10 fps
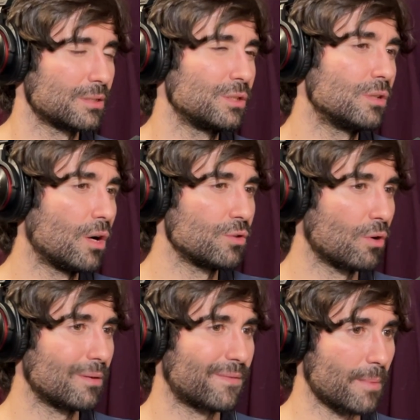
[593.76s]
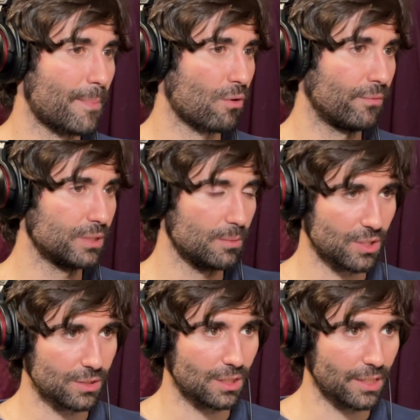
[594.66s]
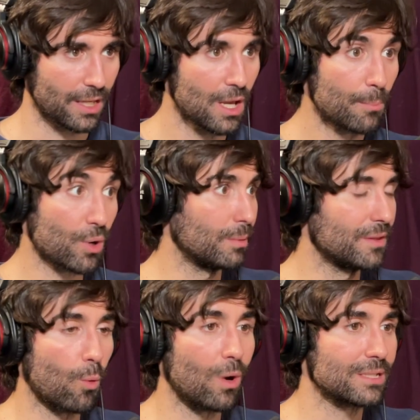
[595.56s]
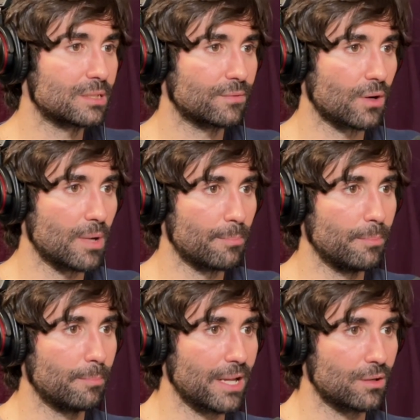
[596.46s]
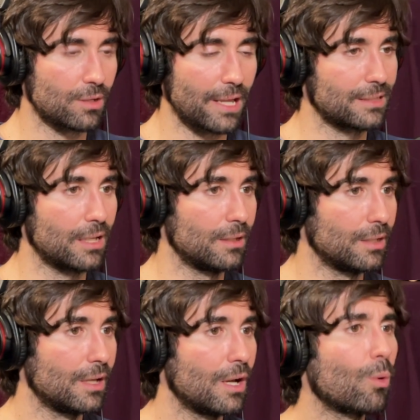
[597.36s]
Because you're from a powerful team, so it's not like probably the ones from a minor like the